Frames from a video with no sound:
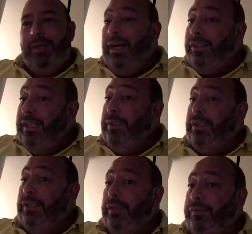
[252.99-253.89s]
I agree with
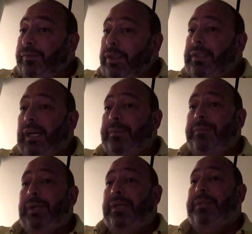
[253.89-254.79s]
you. For the first time
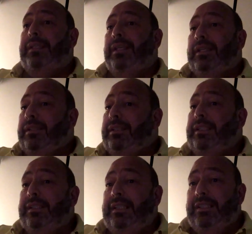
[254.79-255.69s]
in maybe
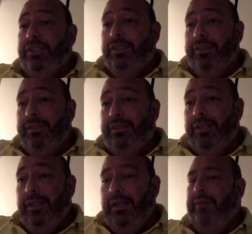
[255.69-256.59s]
16 years,
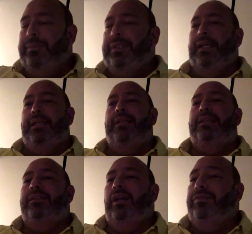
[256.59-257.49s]
I'm saying that
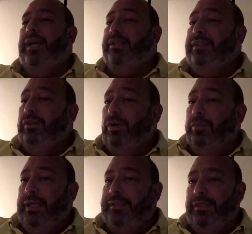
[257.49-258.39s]
there's no value in the All
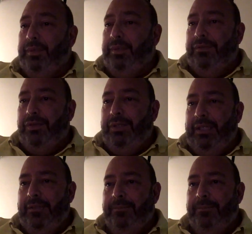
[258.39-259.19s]
Blacks at 12 to 10.